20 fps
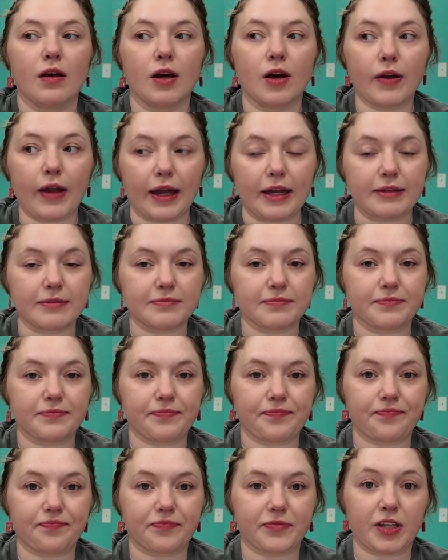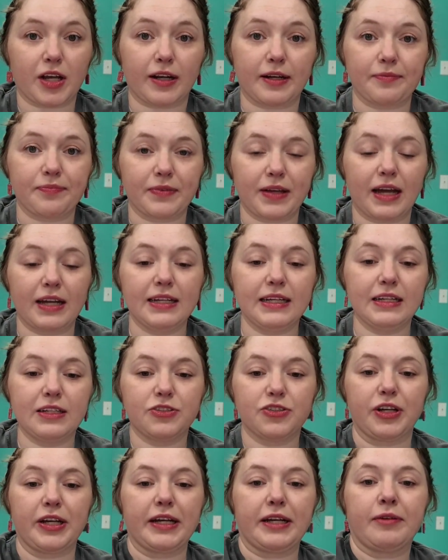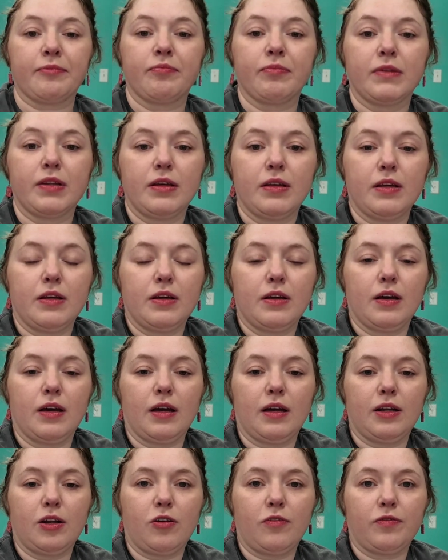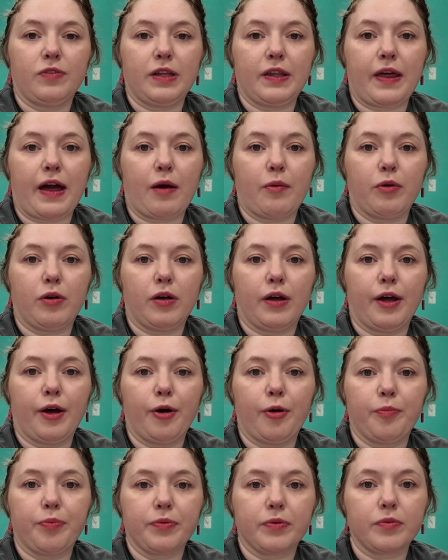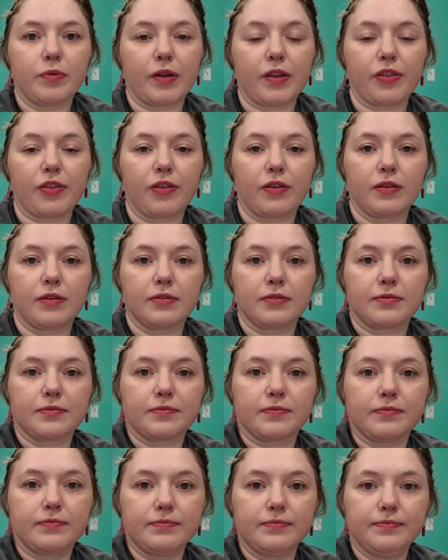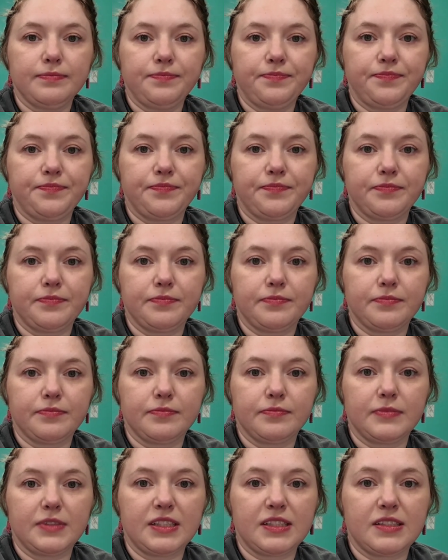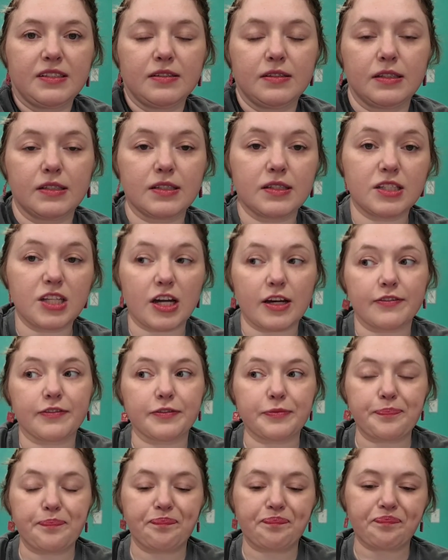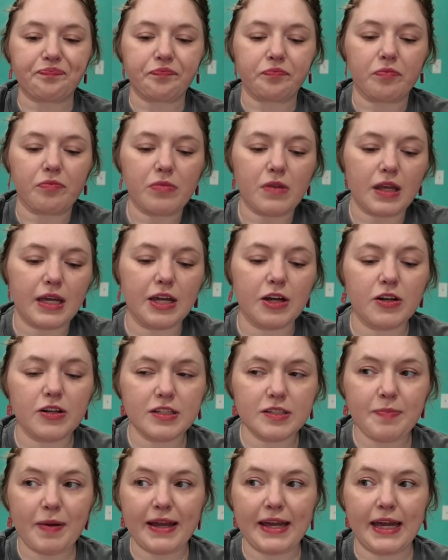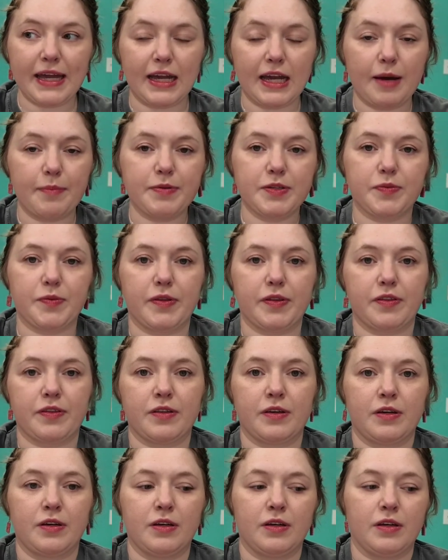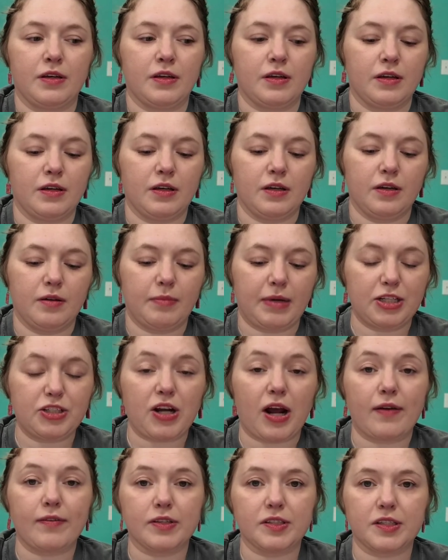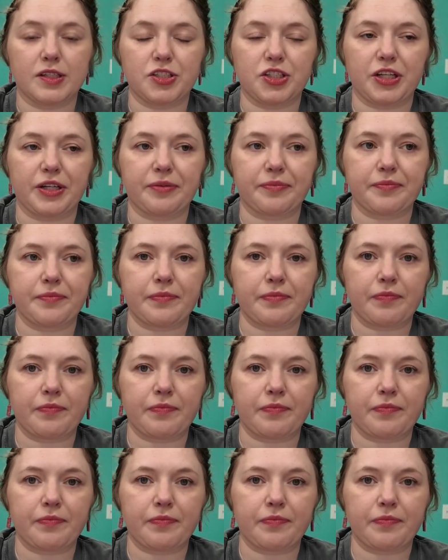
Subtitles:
Okay, sorry, I had to get a drink, and hopefully that will help with this stuff. Here is my hiccups with my travel stitching.